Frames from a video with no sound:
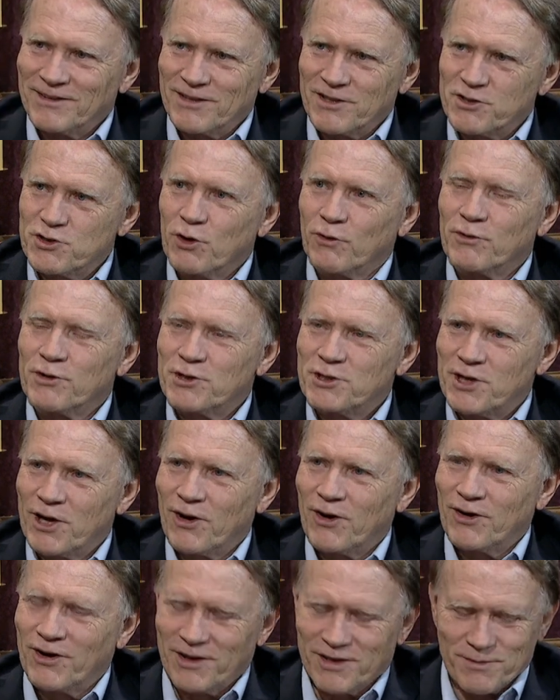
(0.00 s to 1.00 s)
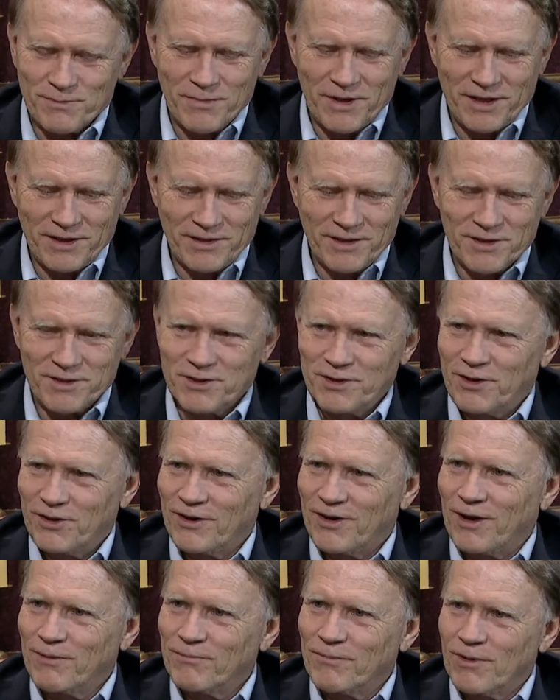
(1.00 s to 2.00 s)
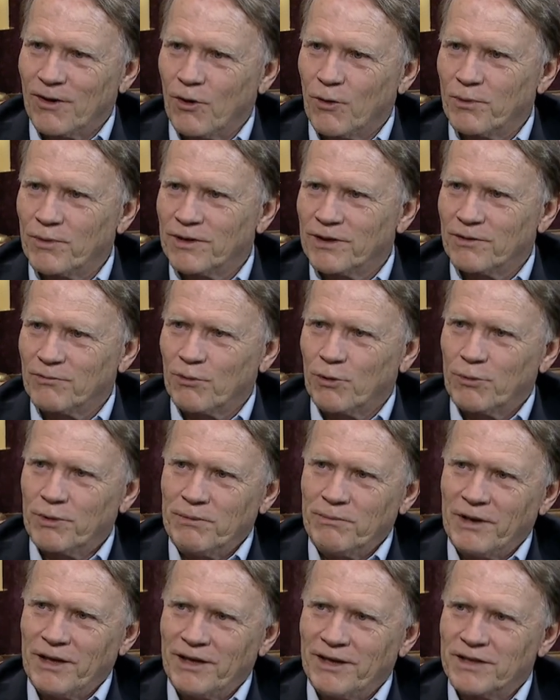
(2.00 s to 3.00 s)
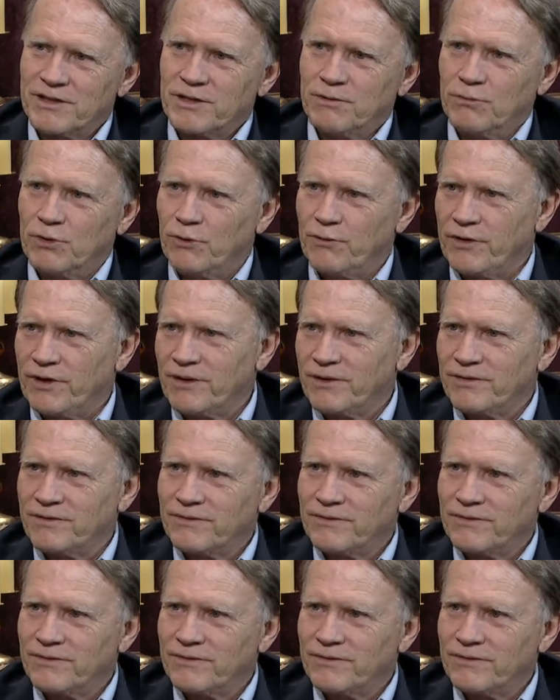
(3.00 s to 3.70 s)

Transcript: Silver Chair, is made this year. I'm hoping it will be made as a movie.